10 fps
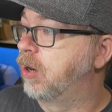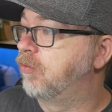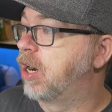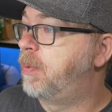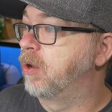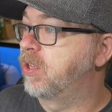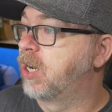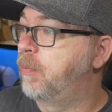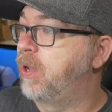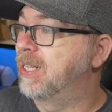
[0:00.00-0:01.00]
And right up here at the
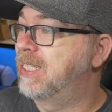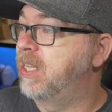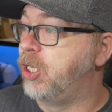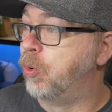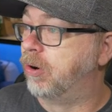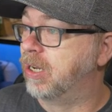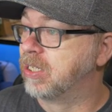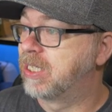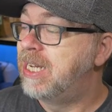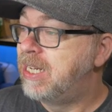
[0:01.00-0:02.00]
top, we can see that
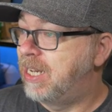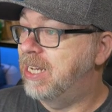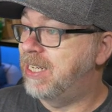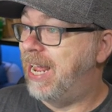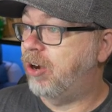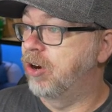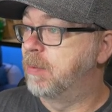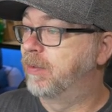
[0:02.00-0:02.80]
YOURLS is an acronym